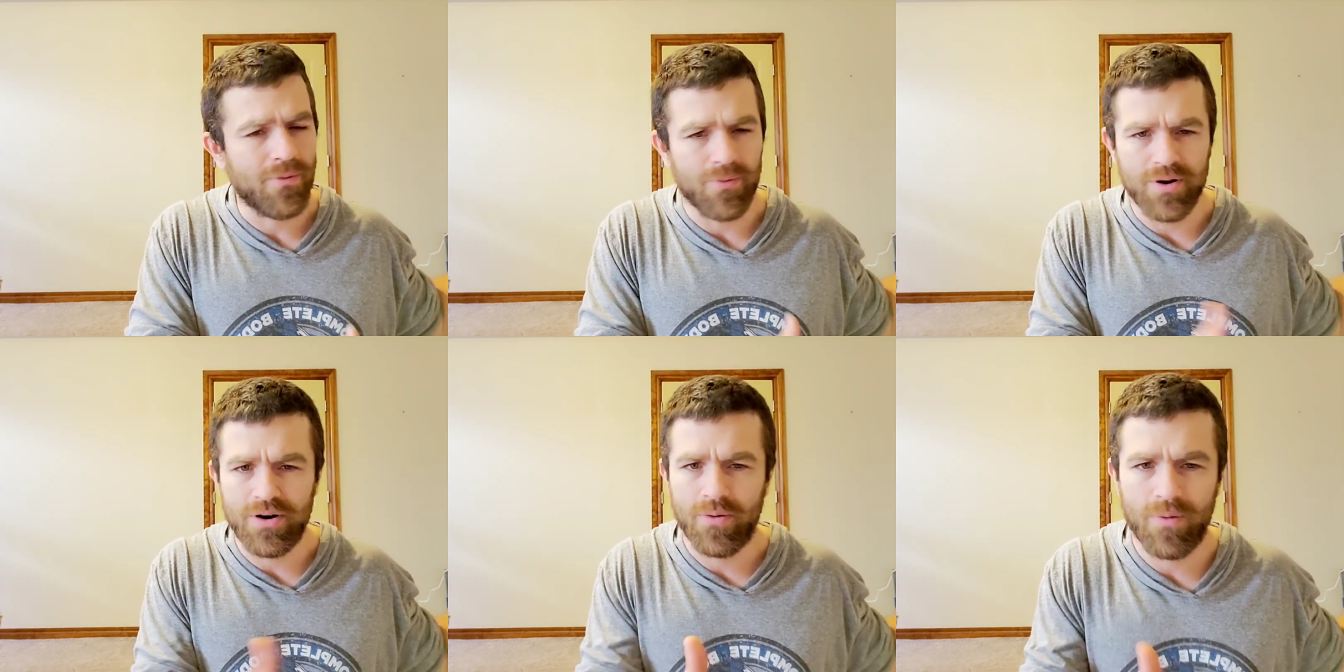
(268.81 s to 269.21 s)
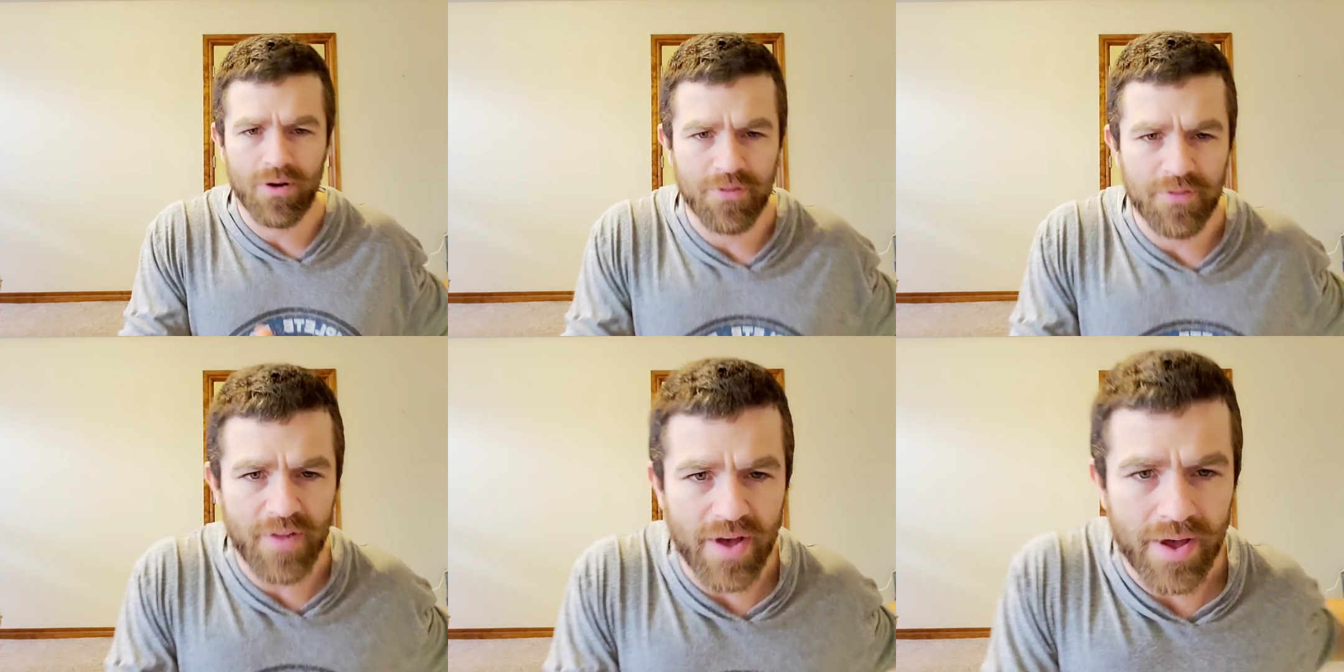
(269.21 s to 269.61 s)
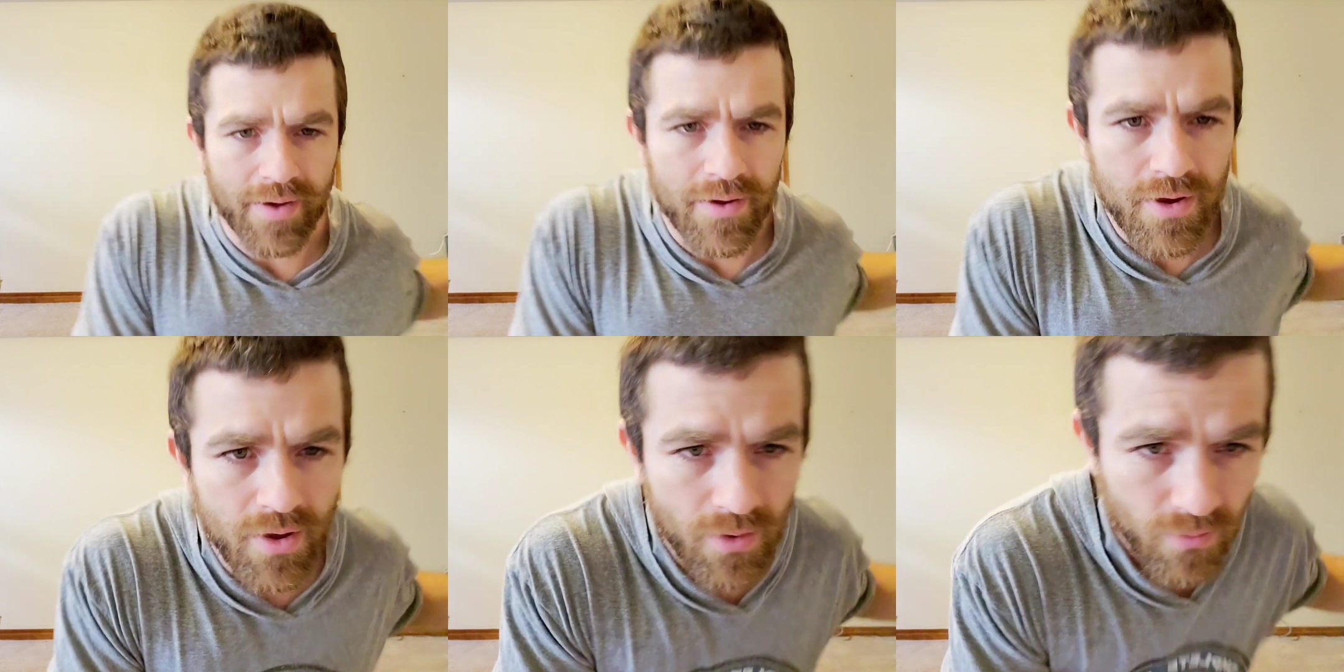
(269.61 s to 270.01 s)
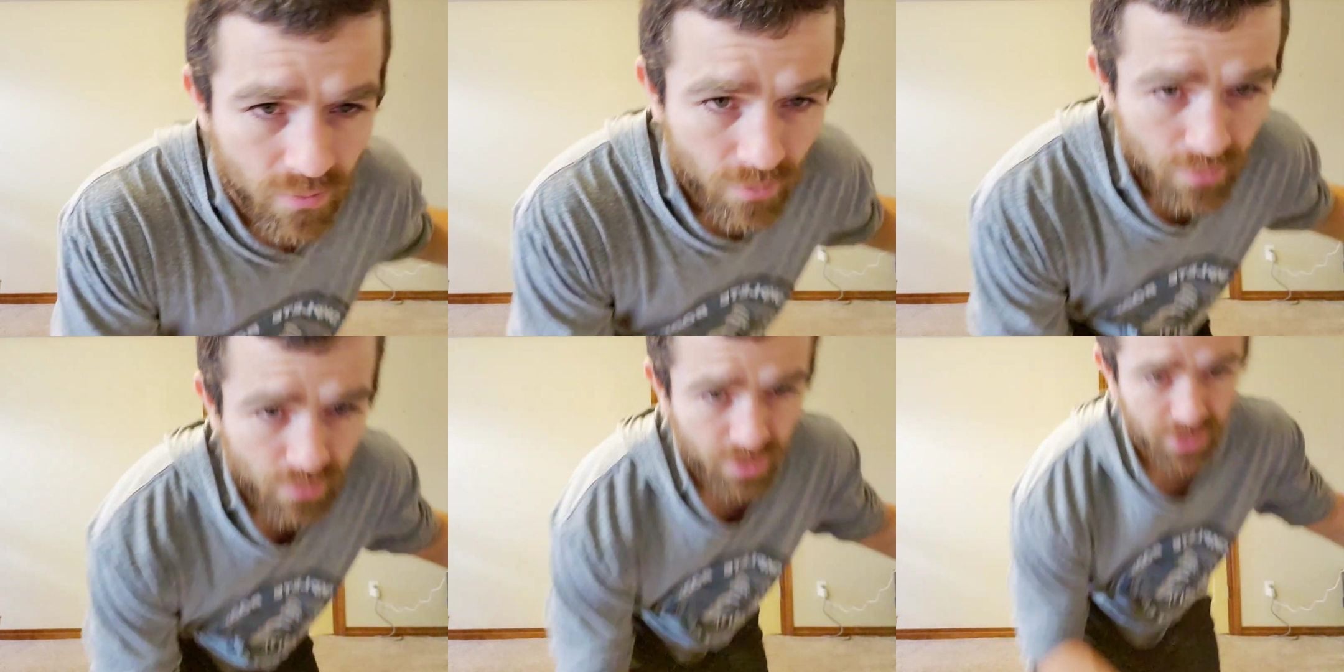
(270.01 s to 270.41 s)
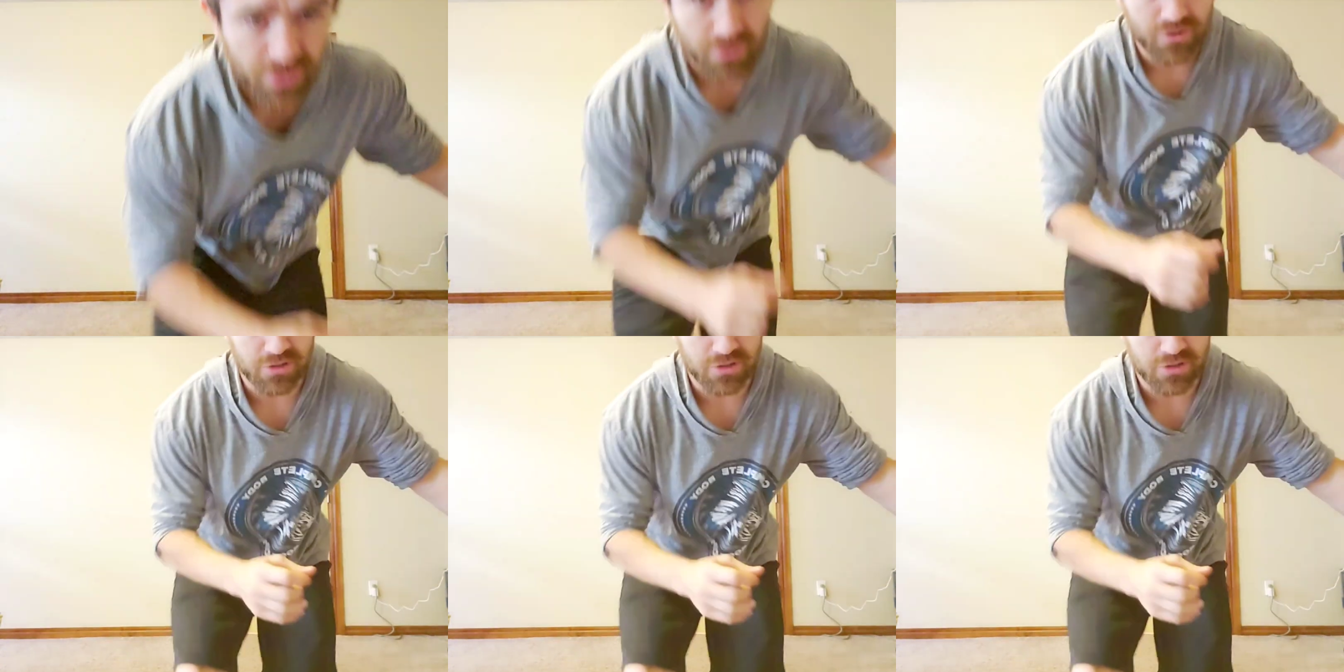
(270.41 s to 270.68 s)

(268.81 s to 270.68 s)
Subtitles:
We don't want that. What we want to do is